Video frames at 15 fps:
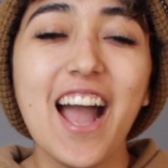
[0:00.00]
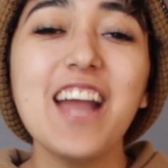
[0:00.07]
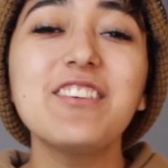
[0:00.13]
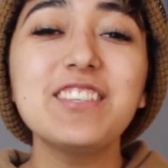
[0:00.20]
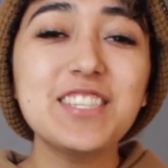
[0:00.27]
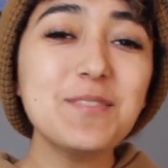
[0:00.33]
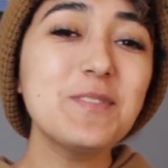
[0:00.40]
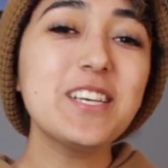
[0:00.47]
Hi,
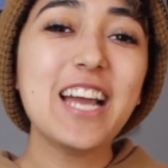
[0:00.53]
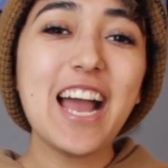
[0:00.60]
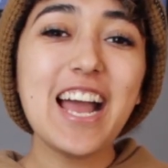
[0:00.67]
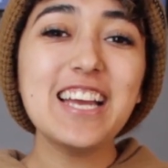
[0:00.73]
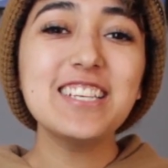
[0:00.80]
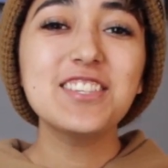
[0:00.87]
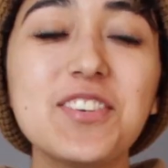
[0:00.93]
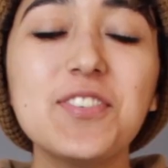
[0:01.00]
what's up you
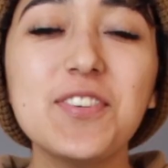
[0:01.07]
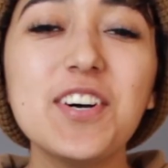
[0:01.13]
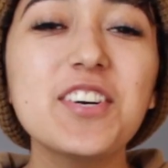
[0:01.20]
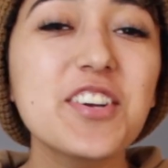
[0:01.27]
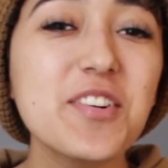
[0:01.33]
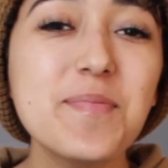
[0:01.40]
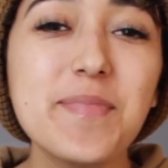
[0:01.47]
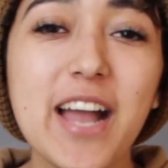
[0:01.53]
guys?
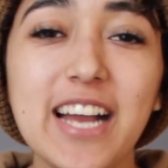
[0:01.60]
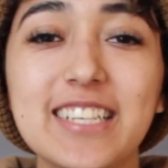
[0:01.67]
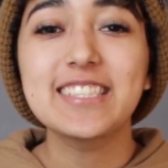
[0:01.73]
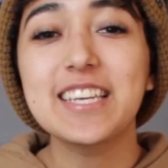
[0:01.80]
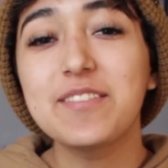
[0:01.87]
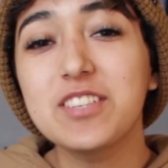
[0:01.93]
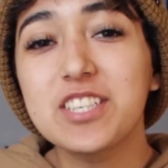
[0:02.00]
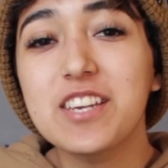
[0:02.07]
Welcome back
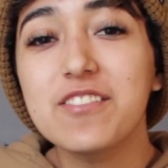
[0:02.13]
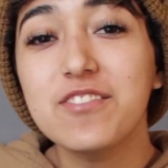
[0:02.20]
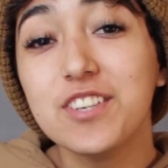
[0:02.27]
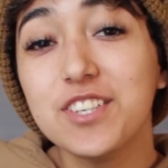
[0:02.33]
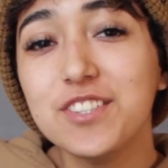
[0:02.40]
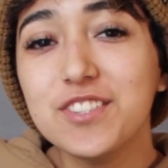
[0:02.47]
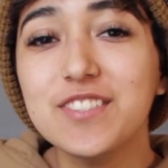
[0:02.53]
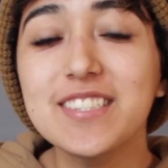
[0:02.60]
to M&J
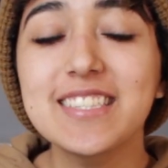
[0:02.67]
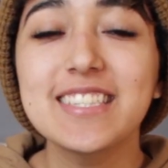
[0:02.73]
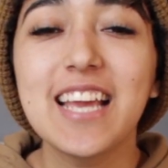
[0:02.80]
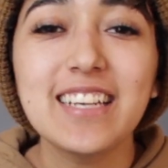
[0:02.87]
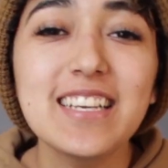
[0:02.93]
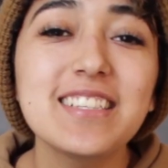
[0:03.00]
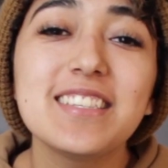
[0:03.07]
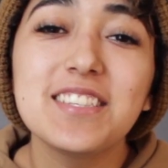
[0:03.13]
Views.
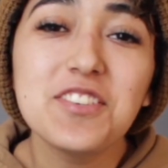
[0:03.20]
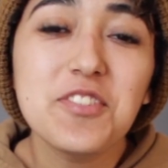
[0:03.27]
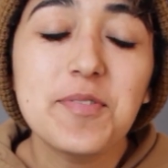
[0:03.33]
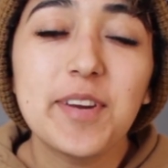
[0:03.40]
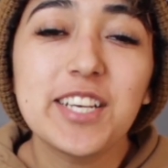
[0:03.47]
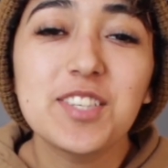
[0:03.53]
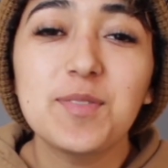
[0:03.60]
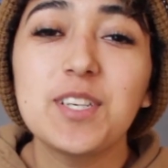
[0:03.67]
Nice to see you
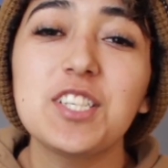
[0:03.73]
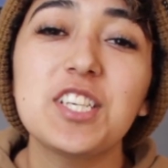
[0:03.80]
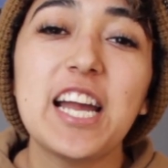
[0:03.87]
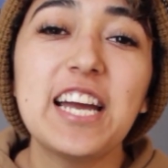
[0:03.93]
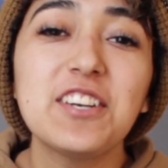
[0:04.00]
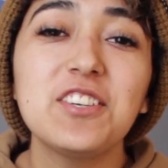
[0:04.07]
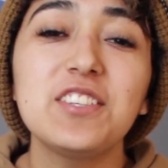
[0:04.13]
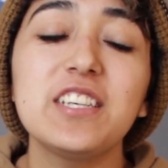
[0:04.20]
back to my
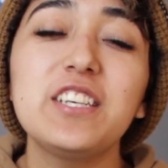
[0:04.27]
channel.